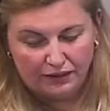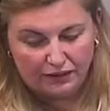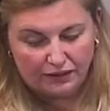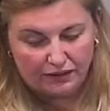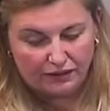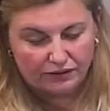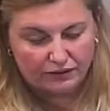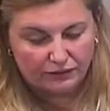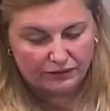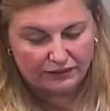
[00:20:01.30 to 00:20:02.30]

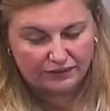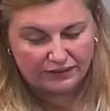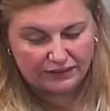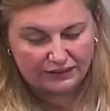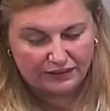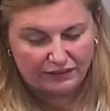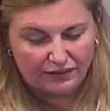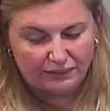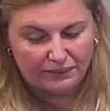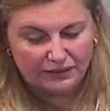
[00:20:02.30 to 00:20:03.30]
Article 7 sets out
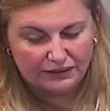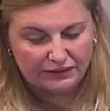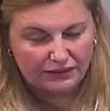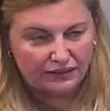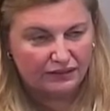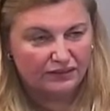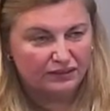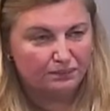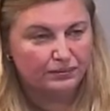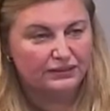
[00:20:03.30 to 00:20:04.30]
liability
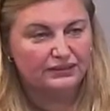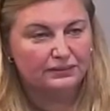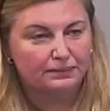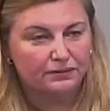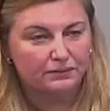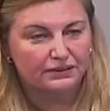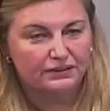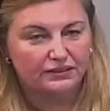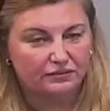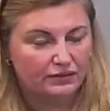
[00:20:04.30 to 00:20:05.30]
in principle, but it
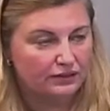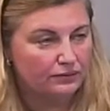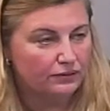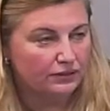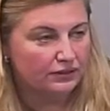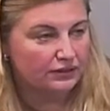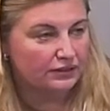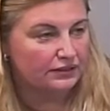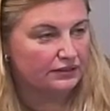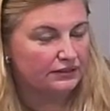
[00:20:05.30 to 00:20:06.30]
doesn't really work.
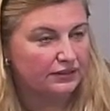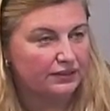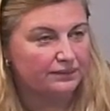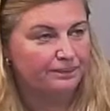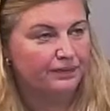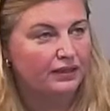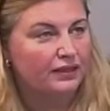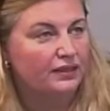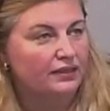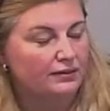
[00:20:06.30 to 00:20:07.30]
It
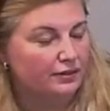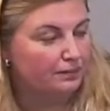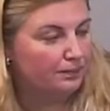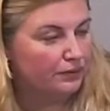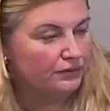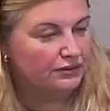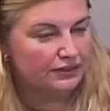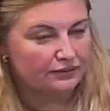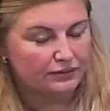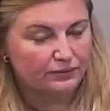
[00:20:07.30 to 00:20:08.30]
it boils
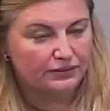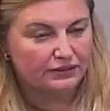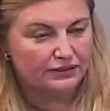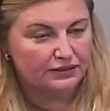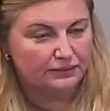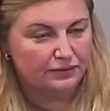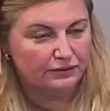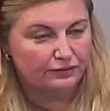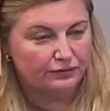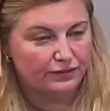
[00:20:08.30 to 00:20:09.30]
down to a system
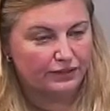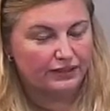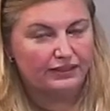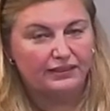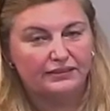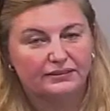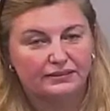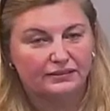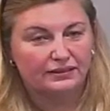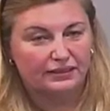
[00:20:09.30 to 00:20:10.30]
of
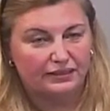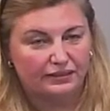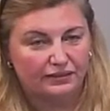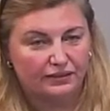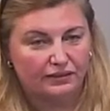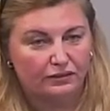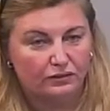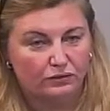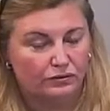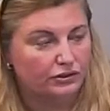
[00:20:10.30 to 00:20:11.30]
licensing and
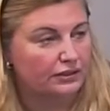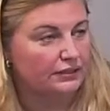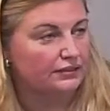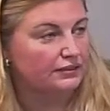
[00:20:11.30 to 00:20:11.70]
launching.